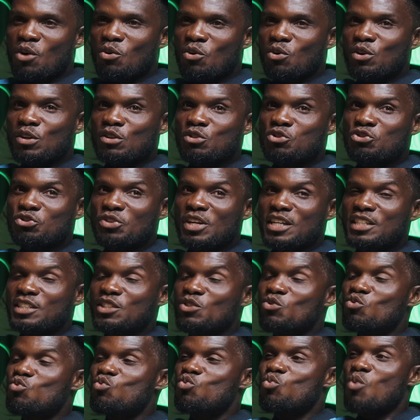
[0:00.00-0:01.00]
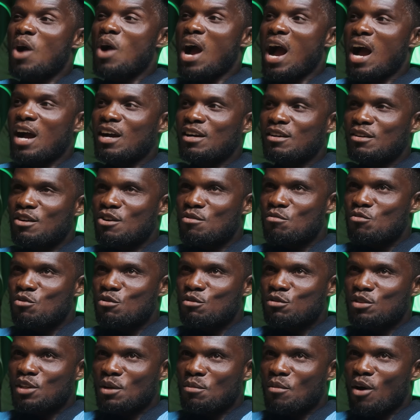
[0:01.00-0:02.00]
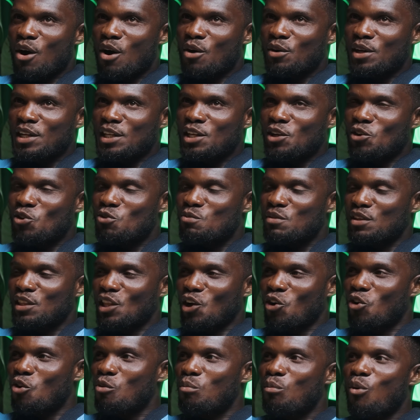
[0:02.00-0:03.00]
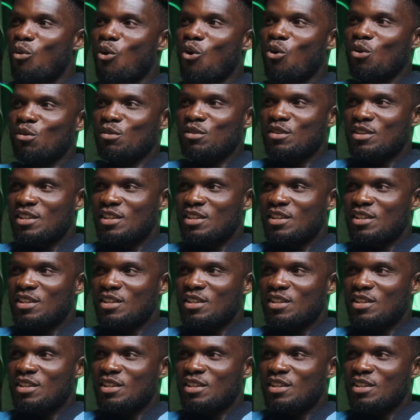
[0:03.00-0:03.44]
I want to stretch almost about a kilometer or more.